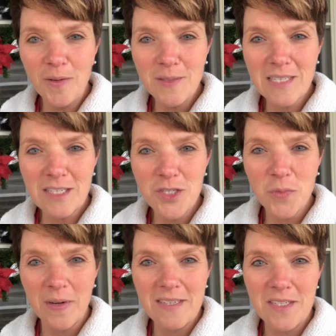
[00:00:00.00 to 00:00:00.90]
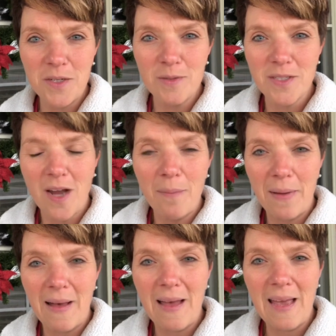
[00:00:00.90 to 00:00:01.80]
I just wanted to stop
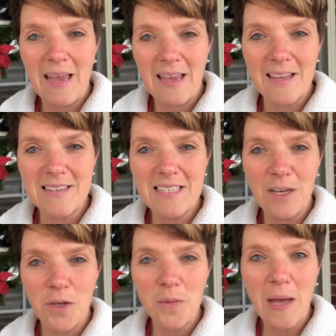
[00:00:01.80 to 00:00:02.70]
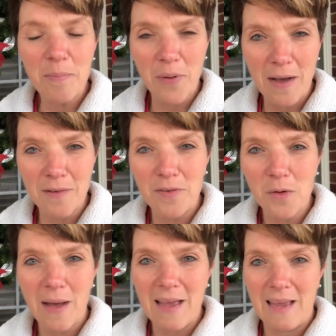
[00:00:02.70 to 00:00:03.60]
by and tell you how proud of you
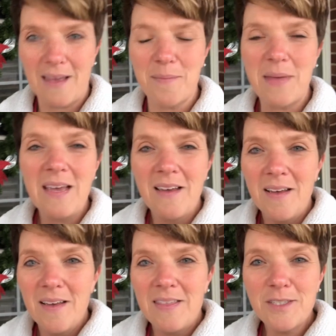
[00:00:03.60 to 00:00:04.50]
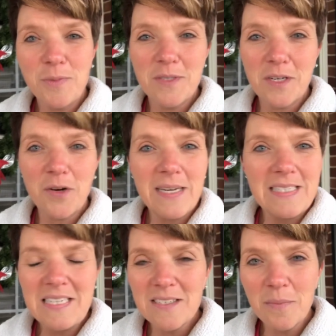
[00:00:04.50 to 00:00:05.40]
I am. This was a
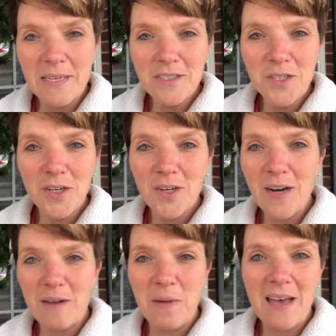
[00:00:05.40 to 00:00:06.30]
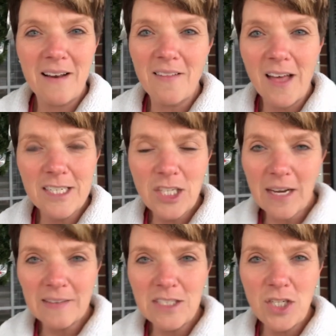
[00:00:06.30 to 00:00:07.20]
crazy semester and we had a lot of
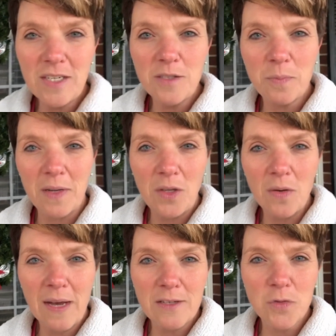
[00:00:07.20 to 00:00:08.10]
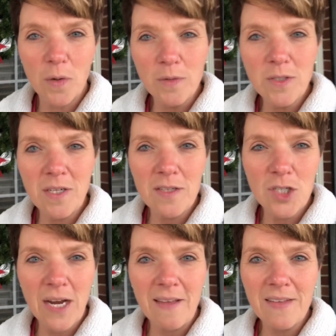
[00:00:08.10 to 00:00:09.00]
challenges, but you guys rose to the
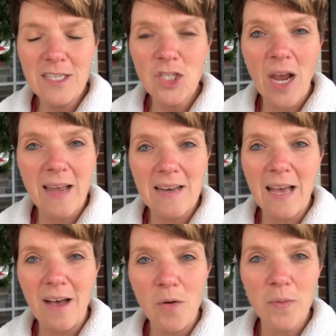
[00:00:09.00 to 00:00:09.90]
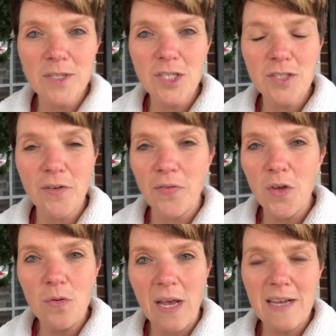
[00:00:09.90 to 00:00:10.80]
challenge, and now we're just a
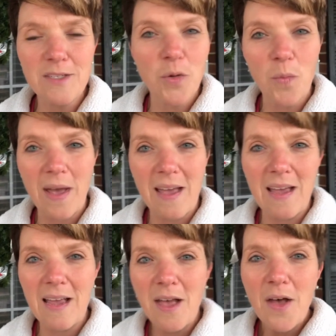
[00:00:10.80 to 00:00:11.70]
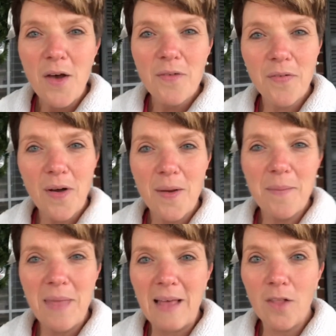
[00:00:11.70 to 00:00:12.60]
few days away
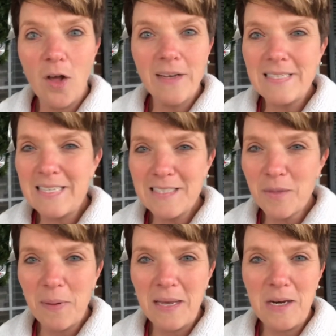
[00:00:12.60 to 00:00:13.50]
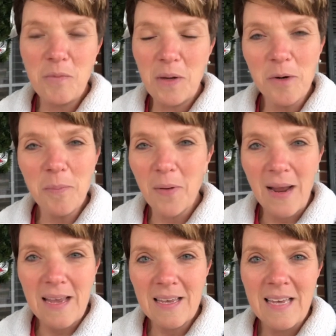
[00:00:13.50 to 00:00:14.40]
from that long anticipated winter
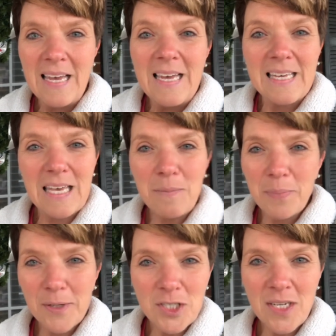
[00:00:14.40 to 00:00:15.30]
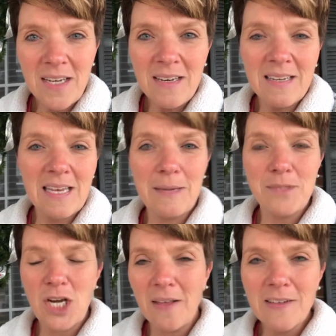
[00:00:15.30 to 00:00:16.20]
break. Keep pushing, keep
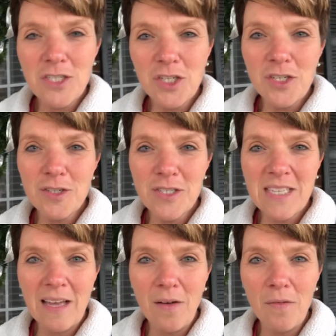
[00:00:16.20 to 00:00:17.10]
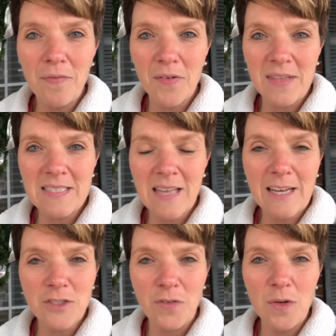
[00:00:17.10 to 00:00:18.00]
challenging yourself for these
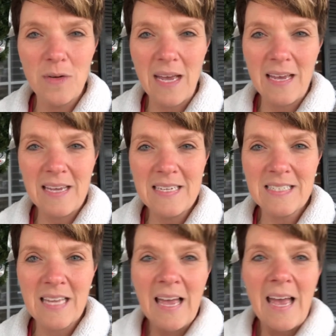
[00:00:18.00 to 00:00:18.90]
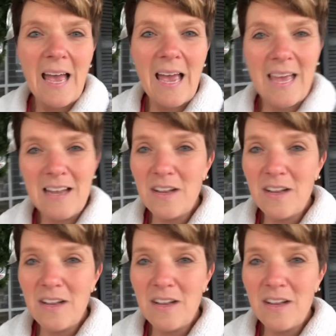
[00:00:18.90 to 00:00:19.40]
last few days, and